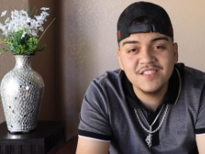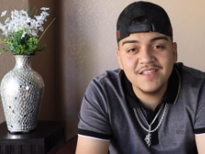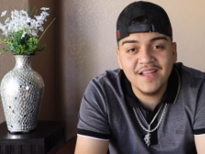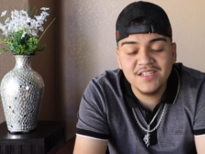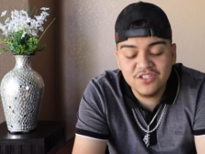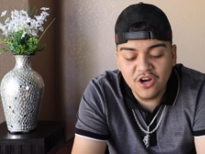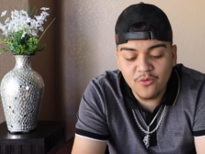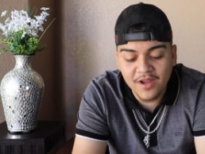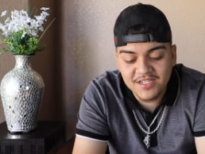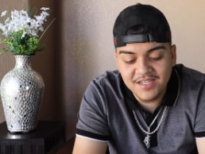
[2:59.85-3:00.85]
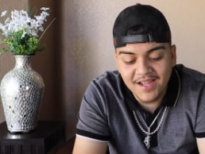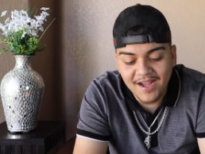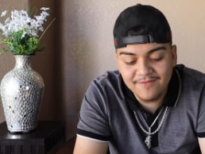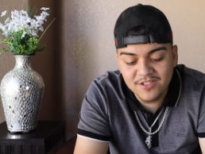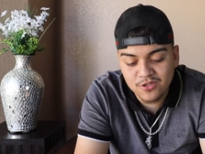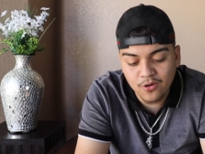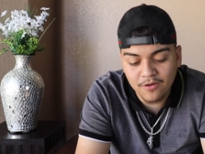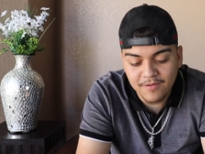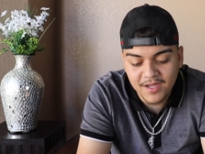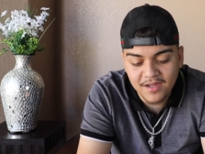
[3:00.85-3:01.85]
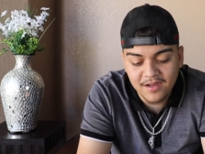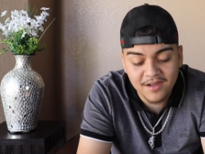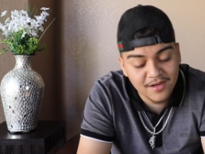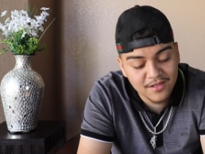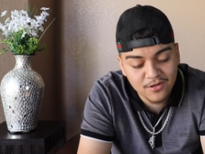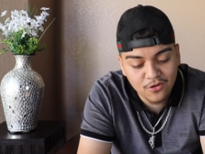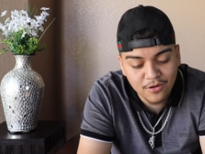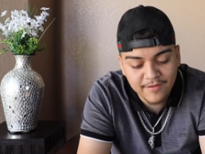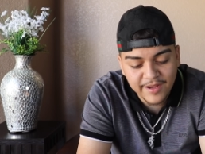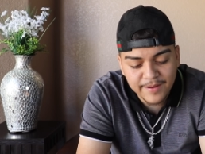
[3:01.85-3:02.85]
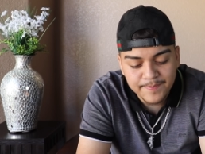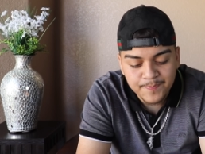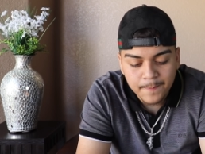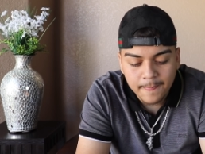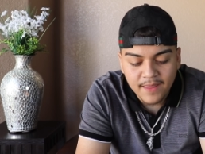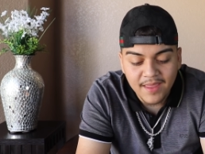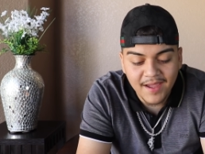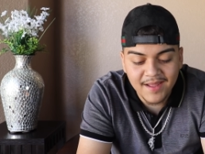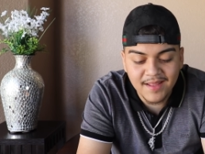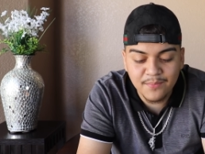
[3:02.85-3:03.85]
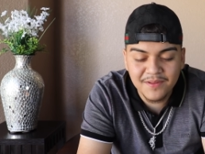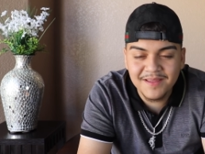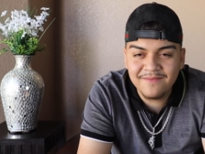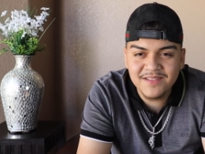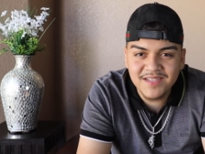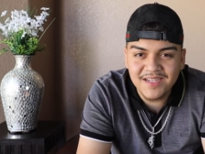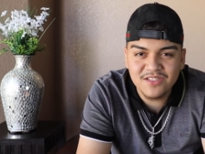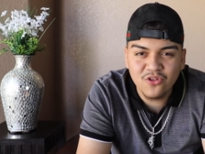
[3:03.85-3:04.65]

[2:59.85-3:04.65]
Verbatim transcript: to the next car, we actually have this Corvette, another Corvette. And I believe this guy's